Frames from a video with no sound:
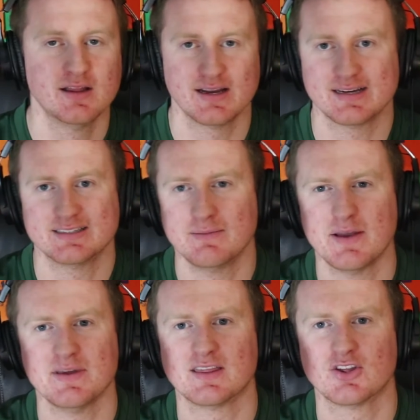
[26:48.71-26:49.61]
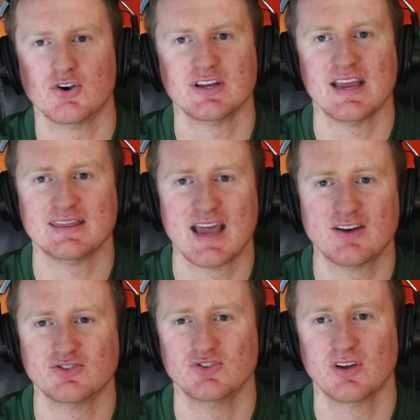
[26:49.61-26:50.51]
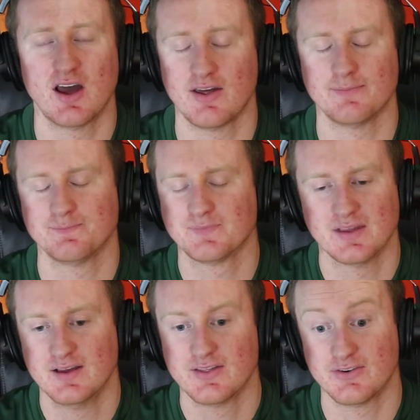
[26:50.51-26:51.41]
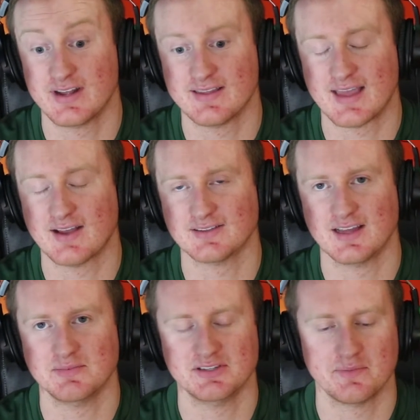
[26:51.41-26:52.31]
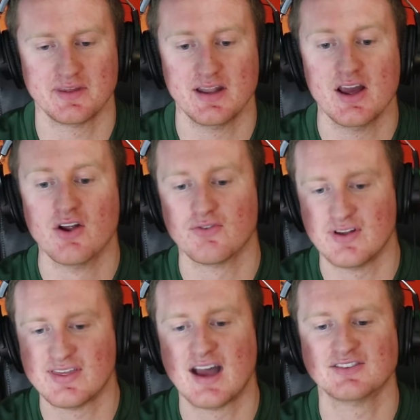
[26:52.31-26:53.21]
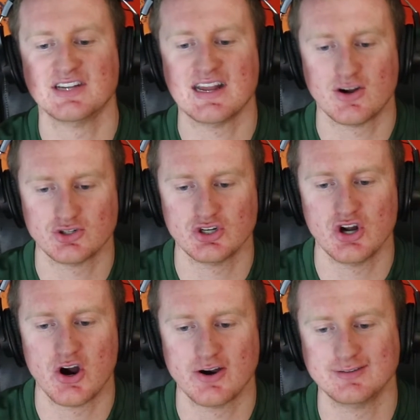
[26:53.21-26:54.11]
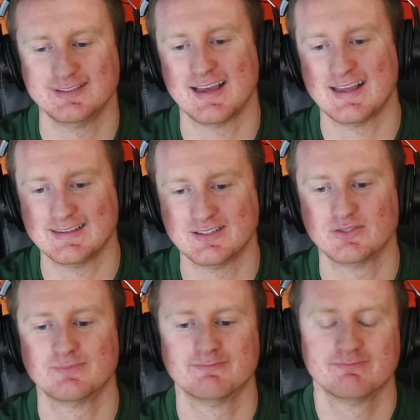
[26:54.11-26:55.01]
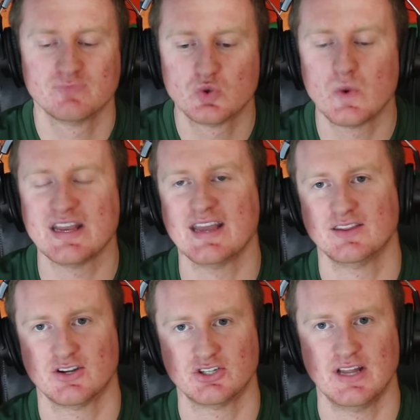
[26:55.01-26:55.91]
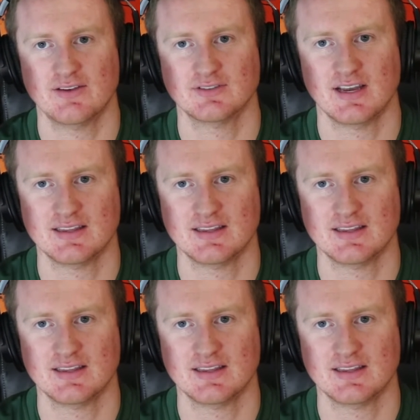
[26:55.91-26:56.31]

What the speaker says: like I said, maybe 38,000, that'd be something, 3,800 yards and 28 touchdowns.